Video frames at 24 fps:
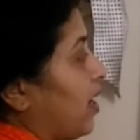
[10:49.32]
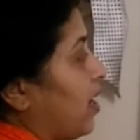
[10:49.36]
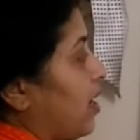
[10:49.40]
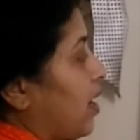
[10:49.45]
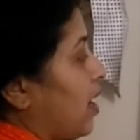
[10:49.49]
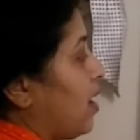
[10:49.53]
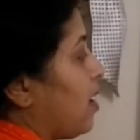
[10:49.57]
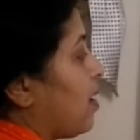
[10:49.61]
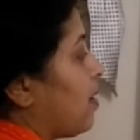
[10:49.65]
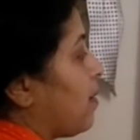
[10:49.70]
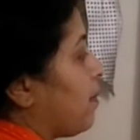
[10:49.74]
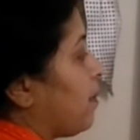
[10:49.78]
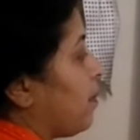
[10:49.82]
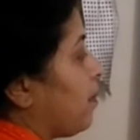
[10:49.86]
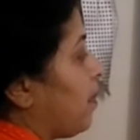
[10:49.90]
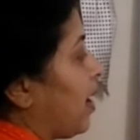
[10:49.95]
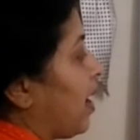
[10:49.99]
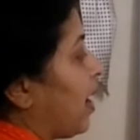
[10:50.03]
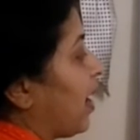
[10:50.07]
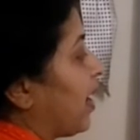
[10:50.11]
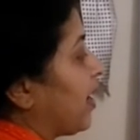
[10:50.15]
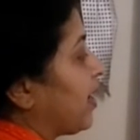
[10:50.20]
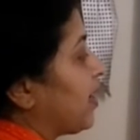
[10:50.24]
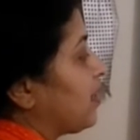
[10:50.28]
1
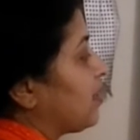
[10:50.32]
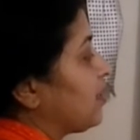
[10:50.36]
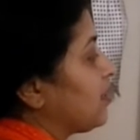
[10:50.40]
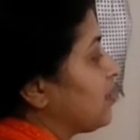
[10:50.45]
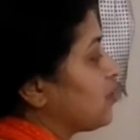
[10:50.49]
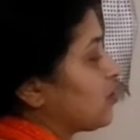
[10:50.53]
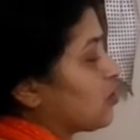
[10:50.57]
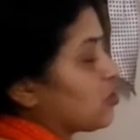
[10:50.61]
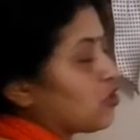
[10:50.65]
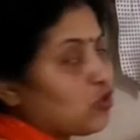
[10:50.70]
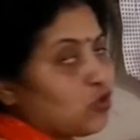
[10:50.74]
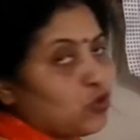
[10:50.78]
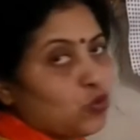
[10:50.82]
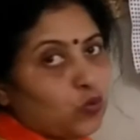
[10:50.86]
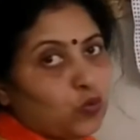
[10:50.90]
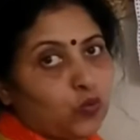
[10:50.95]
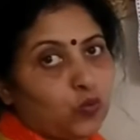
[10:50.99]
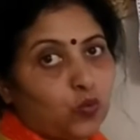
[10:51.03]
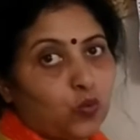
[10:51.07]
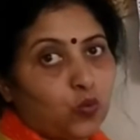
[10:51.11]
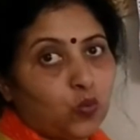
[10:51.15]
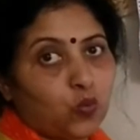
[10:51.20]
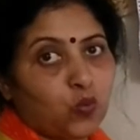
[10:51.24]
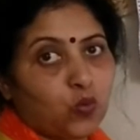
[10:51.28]
minus
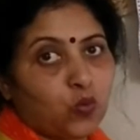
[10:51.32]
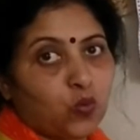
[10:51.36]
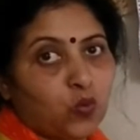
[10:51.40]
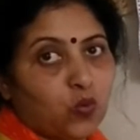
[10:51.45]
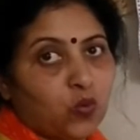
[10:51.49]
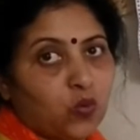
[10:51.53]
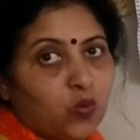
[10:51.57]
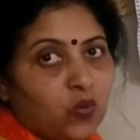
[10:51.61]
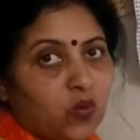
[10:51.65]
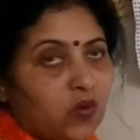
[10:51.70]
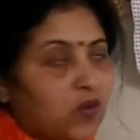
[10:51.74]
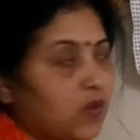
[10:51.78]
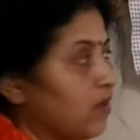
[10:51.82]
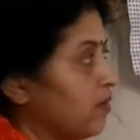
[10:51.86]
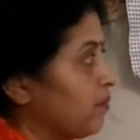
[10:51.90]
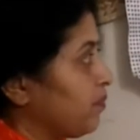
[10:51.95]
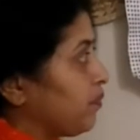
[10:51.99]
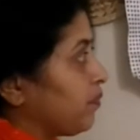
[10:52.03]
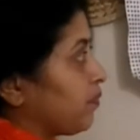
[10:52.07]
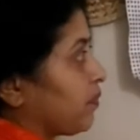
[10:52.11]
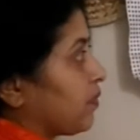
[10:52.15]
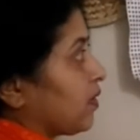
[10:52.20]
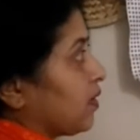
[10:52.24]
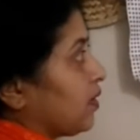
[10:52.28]
2.
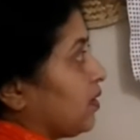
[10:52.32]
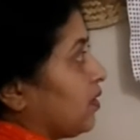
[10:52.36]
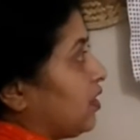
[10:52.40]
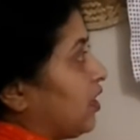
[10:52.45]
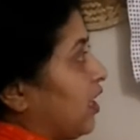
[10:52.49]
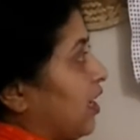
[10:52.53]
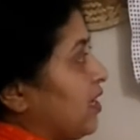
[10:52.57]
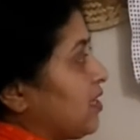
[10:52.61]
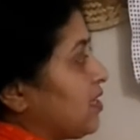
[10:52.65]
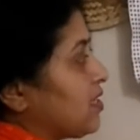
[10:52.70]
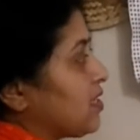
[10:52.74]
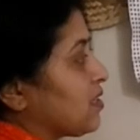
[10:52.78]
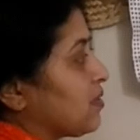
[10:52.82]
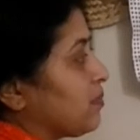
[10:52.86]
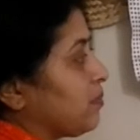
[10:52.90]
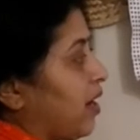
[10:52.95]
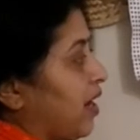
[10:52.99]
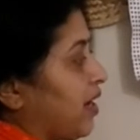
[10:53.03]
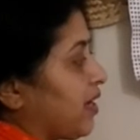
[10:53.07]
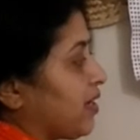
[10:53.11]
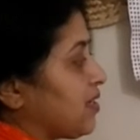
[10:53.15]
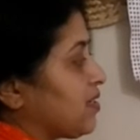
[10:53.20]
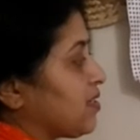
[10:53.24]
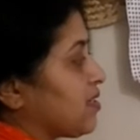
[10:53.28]
This
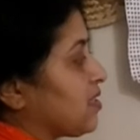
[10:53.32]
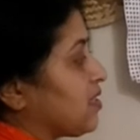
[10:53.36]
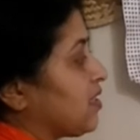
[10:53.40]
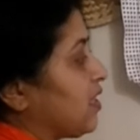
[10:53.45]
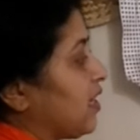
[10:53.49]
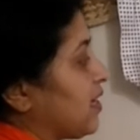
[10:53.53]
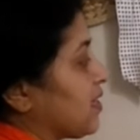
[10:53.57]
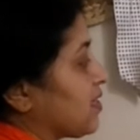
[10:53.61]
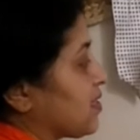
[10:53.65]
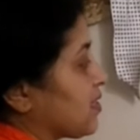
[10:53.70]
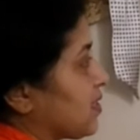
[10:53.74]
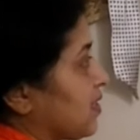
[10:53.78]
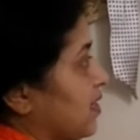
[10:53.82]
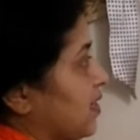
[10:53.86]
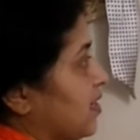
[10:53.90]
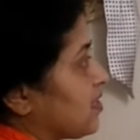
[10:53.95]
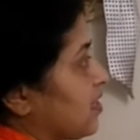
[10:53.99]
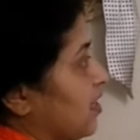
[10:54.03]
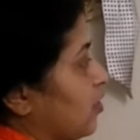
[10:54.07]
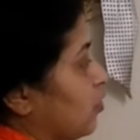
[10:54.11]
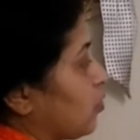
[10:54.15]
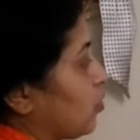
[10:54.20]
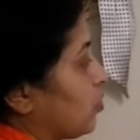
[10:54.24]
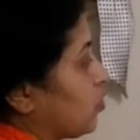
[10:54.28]
minus this
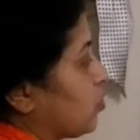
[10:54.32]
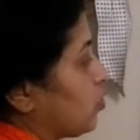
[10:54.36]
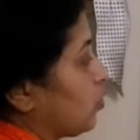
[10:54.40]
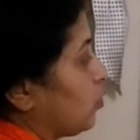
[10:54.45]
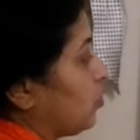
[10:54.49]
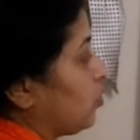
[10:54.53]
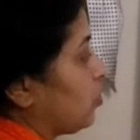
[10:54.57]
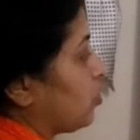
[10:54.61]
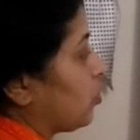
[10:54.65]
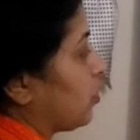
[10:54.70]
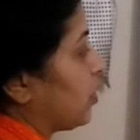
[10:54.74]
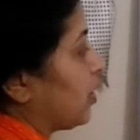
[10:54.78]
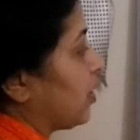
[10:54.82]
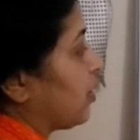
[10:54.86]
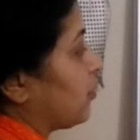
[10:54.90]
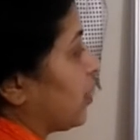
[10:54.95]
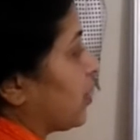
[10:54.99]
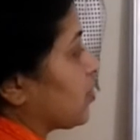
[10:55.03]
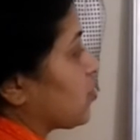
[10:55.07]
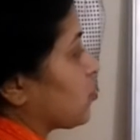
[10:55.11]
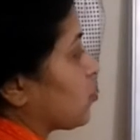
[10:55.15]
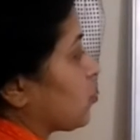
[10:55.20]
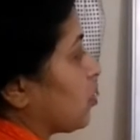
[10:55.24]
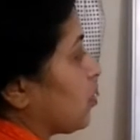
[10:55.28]
is equal to 3
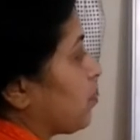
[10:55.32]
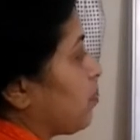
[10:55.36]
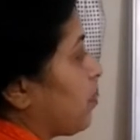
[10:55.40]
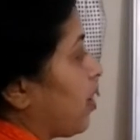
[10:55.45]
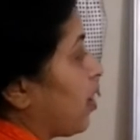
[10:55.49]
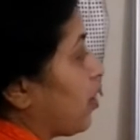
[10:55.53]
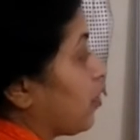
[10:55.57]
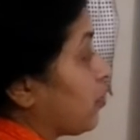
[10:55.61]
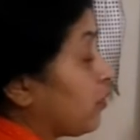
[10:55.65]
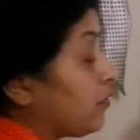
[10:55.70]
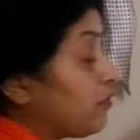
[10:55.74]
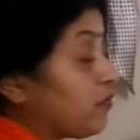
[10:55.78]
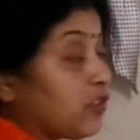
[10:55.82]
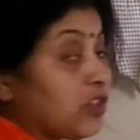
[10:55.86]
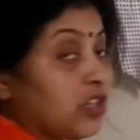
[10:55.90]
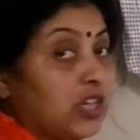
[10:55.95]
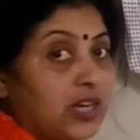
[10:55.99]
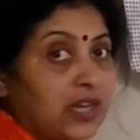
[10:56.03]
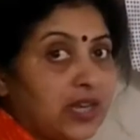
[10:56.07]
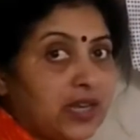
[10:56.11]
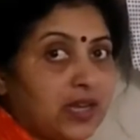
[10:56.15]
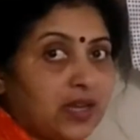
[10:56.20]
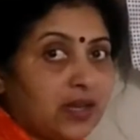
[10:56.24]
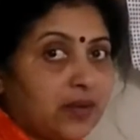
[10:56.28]
raised to the power of
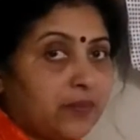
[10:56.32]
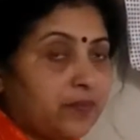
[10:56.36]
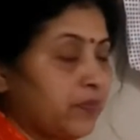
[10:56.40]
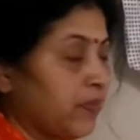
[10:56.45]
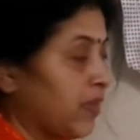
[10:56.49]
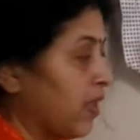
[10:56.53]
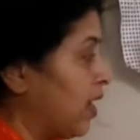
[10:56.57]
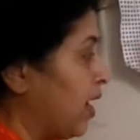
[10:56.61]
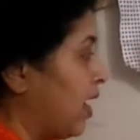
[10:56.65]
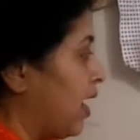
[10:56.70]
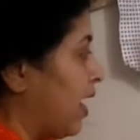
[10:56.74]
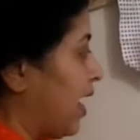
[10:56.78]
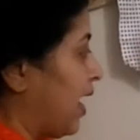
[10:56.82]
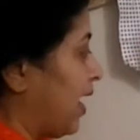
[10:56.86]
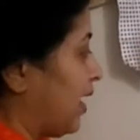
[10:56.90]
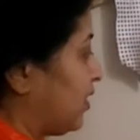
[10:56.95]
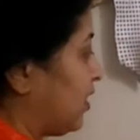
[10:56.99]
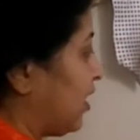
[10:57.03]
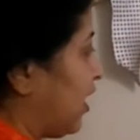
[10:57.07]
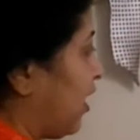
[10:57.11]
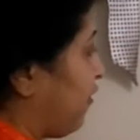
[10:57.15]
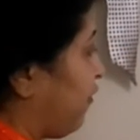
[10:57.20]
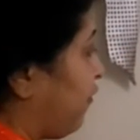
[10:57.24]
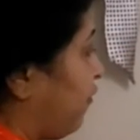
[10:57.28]
3.
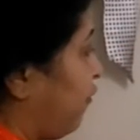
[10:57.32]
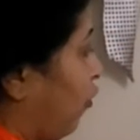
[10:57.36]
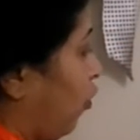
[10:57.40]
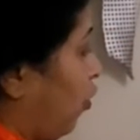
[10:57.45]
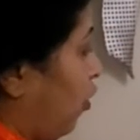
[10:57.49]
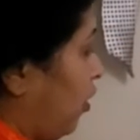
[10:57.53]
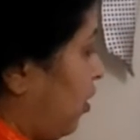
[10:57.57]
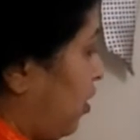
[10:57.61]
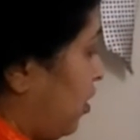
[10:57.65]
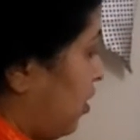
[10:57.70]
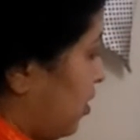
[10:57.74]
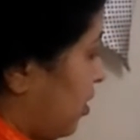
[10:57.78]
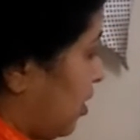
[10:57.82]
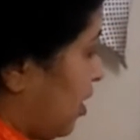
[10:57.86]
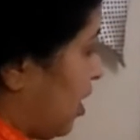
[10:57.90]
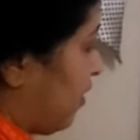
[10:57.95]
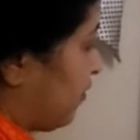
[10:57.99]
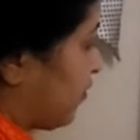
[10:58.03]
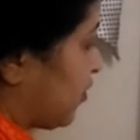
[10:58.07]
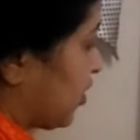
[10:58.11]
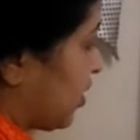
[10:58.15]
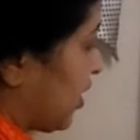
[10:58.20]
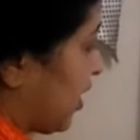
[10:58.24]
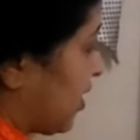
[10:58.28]
And therefore,
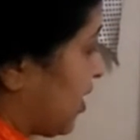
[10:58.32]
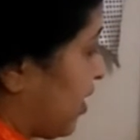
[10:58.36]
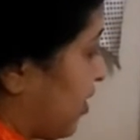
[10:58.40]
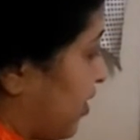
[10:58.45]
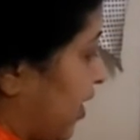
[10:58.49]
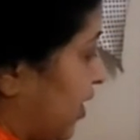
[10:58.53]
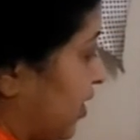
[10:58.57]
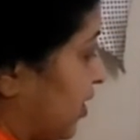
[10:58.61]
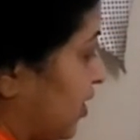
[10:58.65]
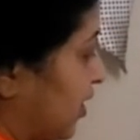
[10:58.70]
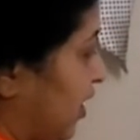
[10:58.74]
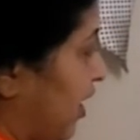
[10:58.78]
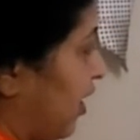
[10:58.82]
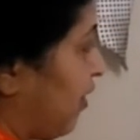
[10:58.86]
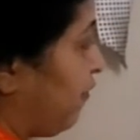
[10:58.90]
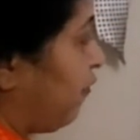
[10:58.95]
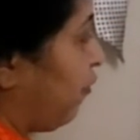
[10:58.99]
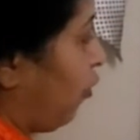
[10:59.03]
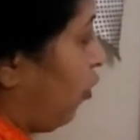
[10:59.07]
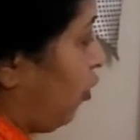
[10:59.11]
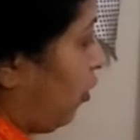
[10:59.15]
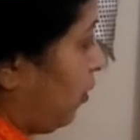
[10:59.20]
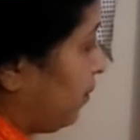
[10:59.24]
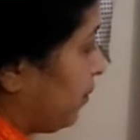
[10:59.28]
after that I write
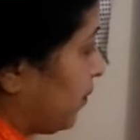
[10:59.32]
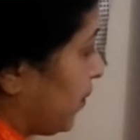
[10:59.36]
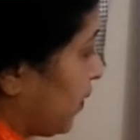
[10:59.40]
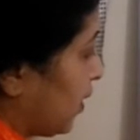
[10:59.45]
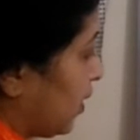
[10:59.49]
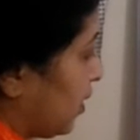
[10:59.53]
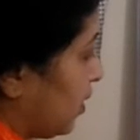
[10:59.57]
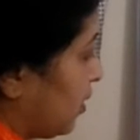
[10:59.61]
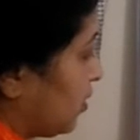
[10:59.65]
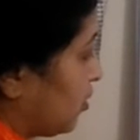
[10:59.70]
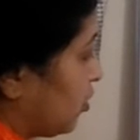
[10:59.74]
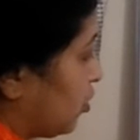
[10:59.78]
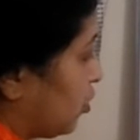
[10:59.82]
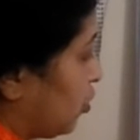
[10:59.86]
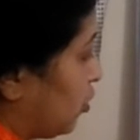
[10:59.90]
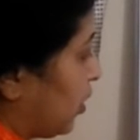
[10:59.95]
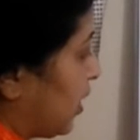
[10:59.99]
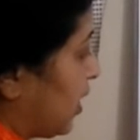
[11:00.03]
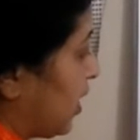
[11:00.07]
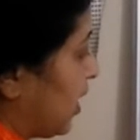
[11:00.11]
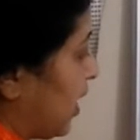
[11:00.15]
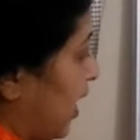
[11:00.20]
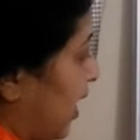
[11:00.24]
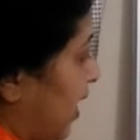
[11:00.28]
therefore,
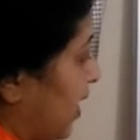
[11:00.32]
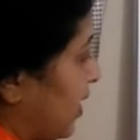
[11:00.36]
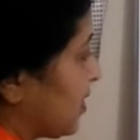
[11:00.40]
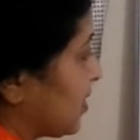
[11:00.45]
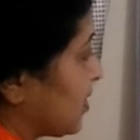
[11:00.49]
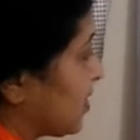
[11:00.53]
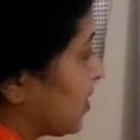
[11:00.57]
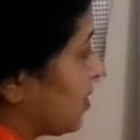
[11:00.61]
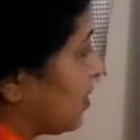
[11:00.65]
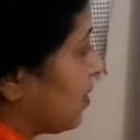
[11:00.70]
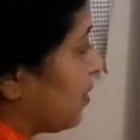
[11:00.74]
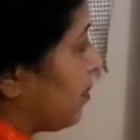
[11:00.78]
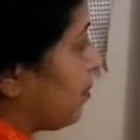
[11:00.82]
3x